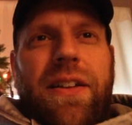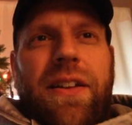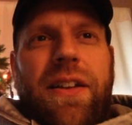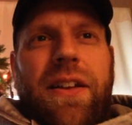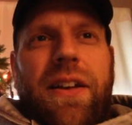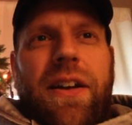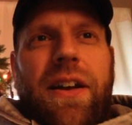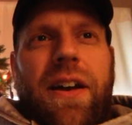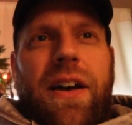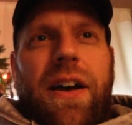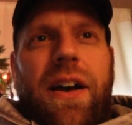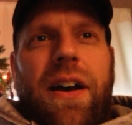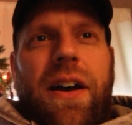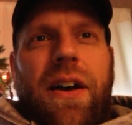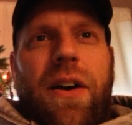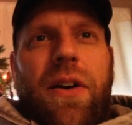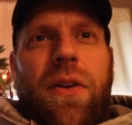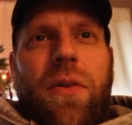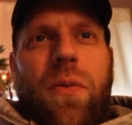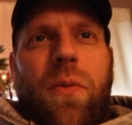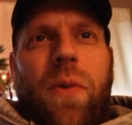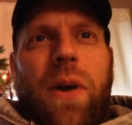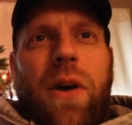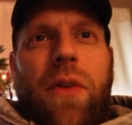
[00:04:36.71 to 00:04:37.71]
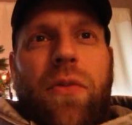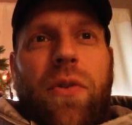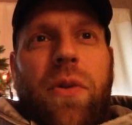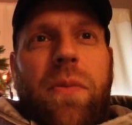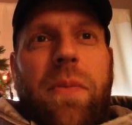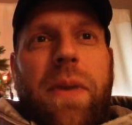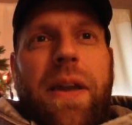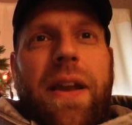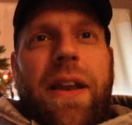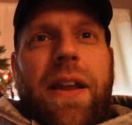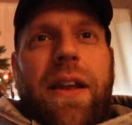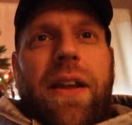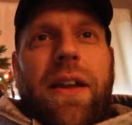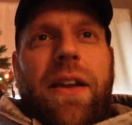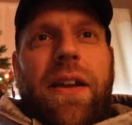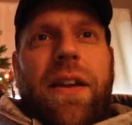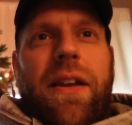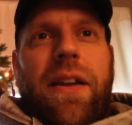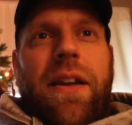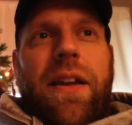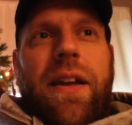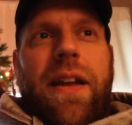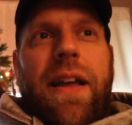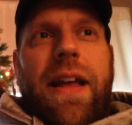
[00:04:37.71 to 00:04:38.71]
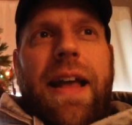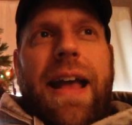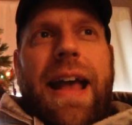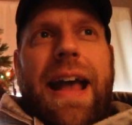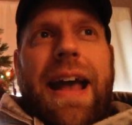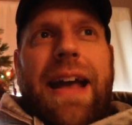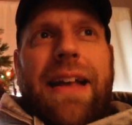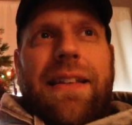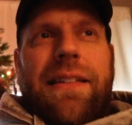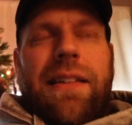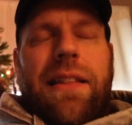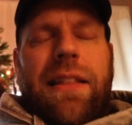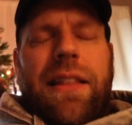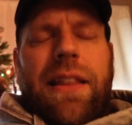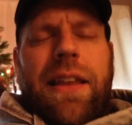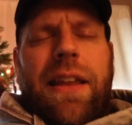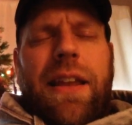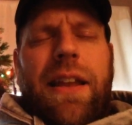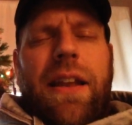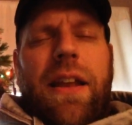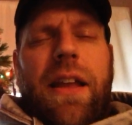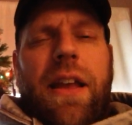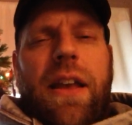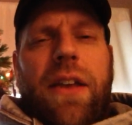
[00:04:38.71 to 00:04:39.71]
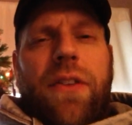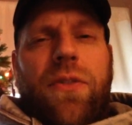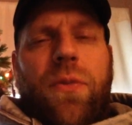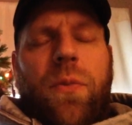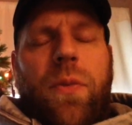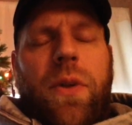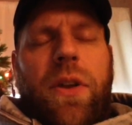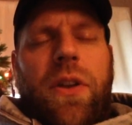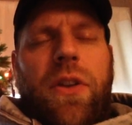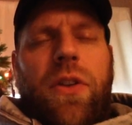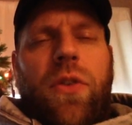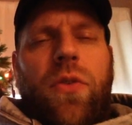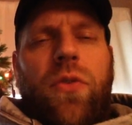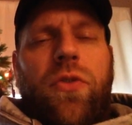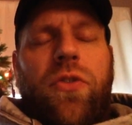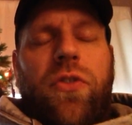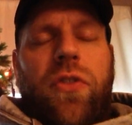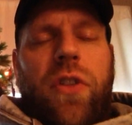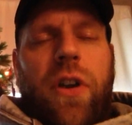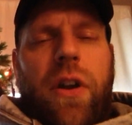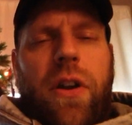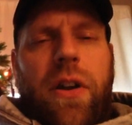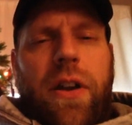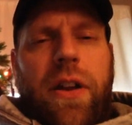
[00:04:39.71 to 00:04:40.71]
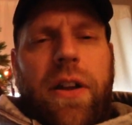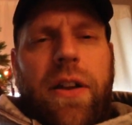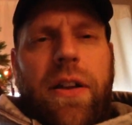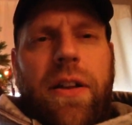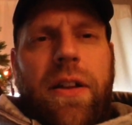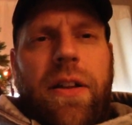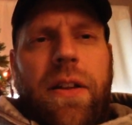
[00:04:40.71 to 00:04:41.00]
while remaining as lean as when you started.